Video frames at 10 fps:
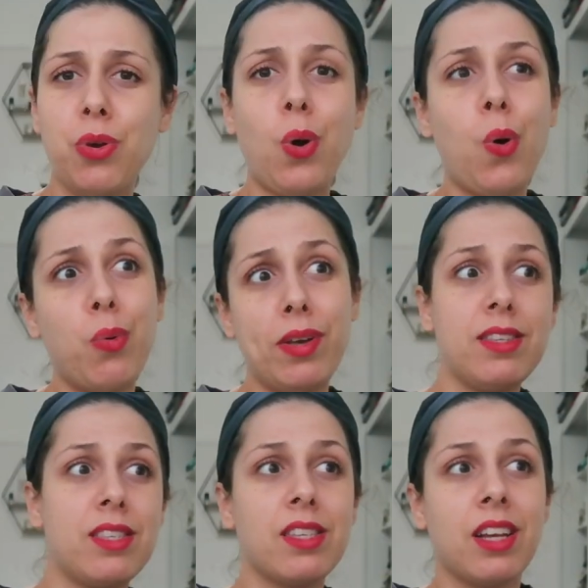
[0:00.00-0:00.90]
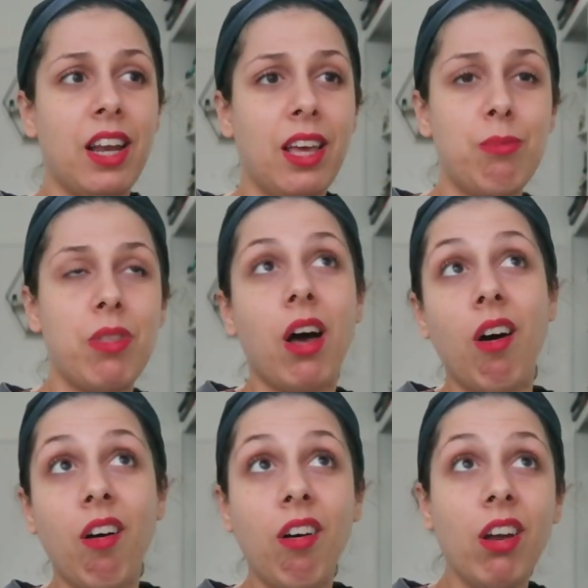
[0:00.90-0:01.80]
you always claim that
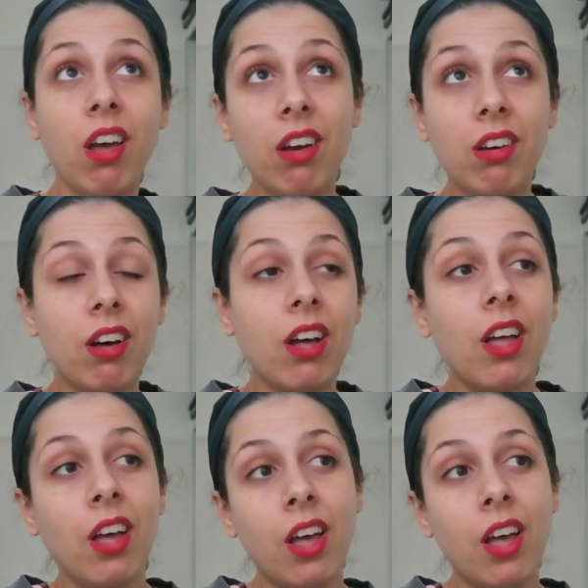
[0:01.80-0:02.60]
oh like uh,